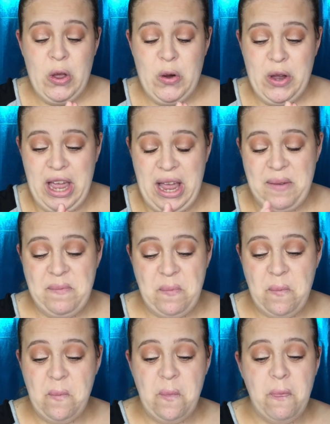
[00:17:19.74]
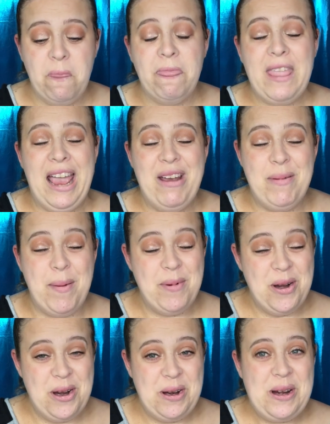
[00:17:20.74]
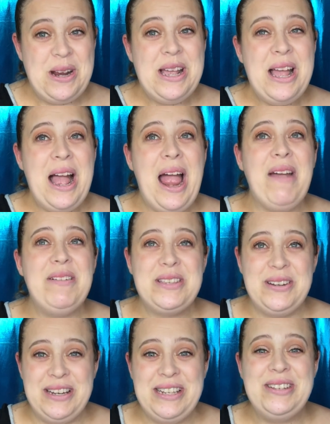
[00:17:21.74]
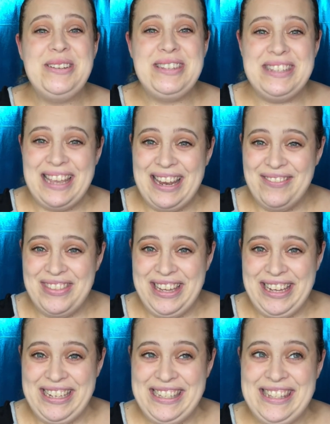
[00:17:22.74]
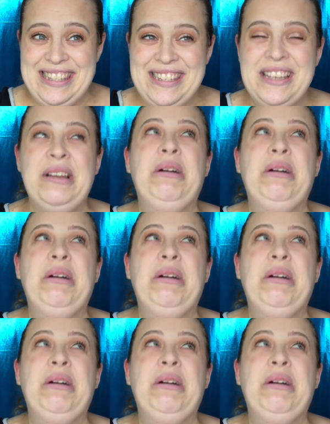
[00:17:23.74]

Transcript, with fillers: Okay, I remember I was going to save this.